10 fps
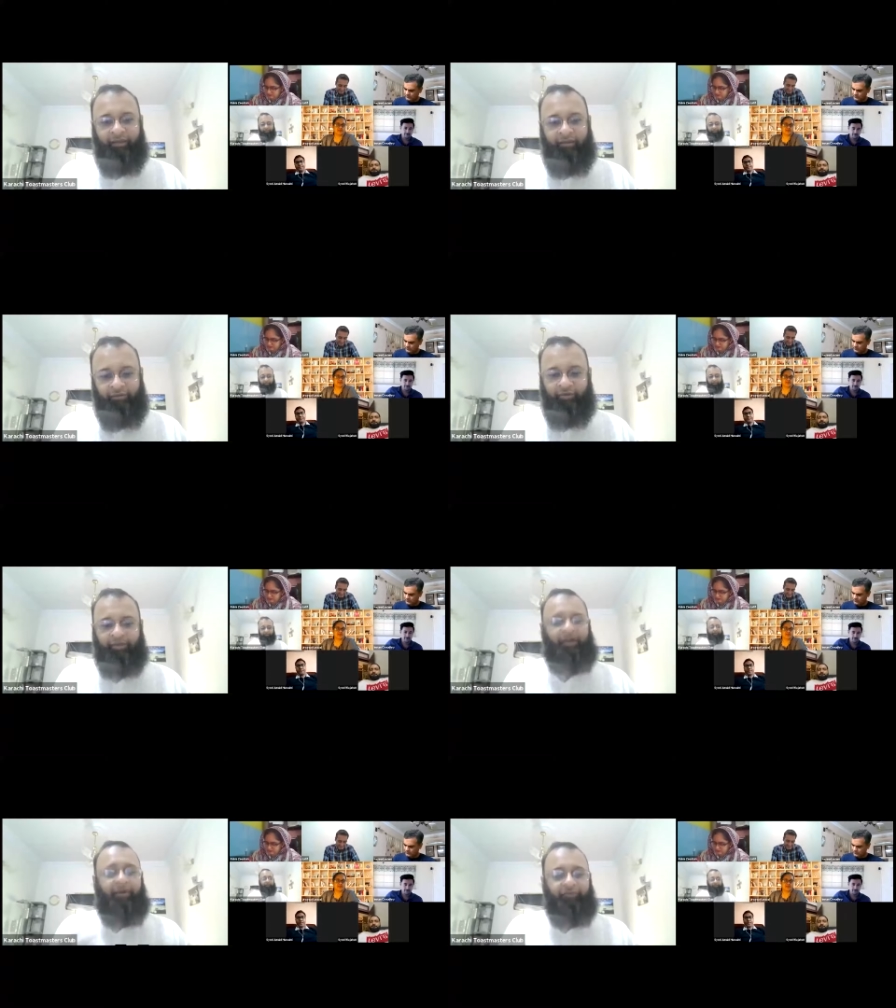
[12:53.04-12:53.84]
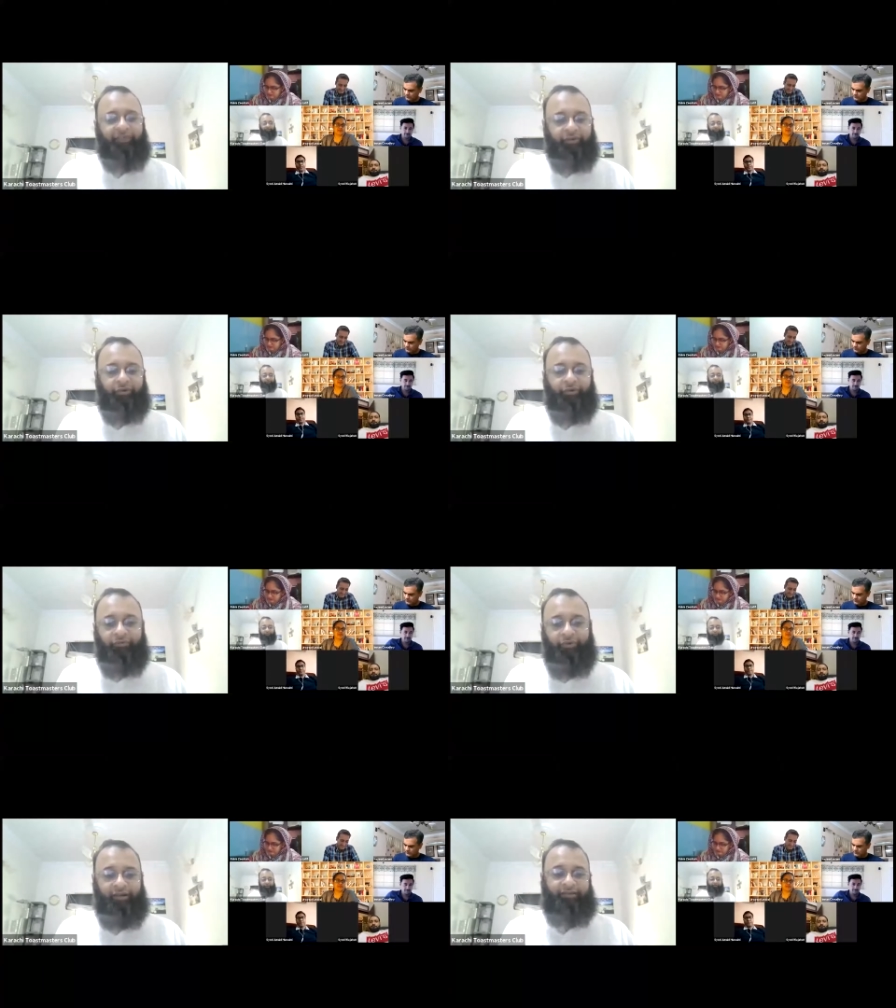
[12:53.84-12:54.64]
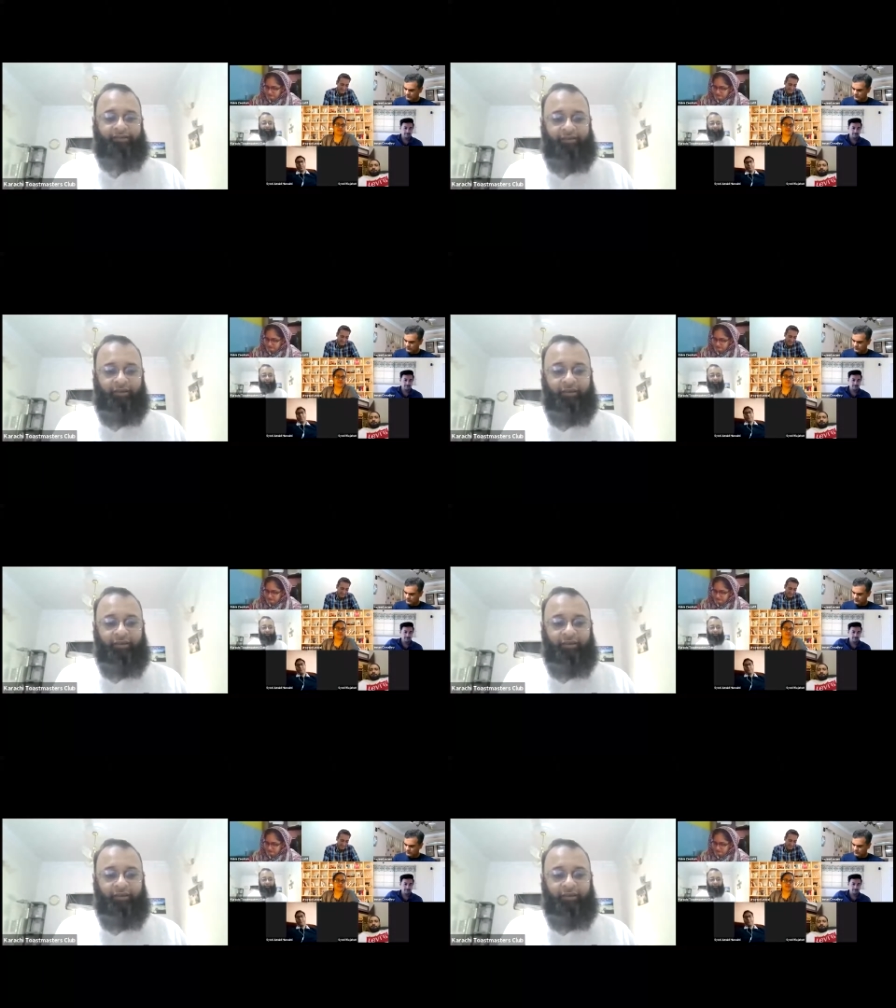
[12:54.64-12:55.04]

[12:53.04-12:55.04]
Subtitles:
So come up with your own words.